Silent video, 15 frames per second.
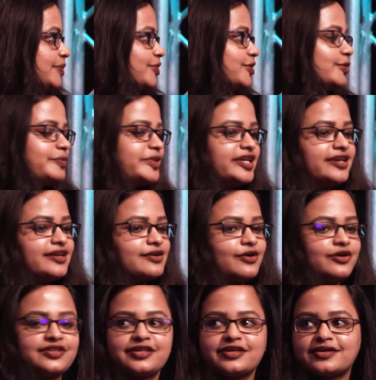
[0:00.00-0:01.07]
people being
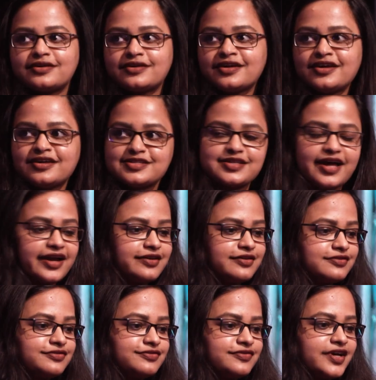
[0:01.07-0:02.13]
on the side
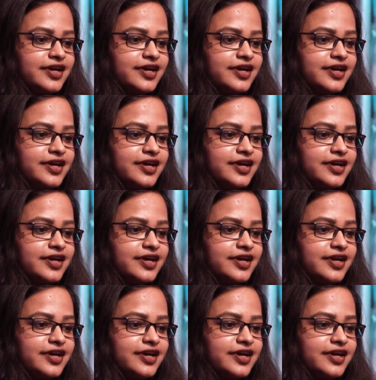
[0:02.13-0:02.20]
of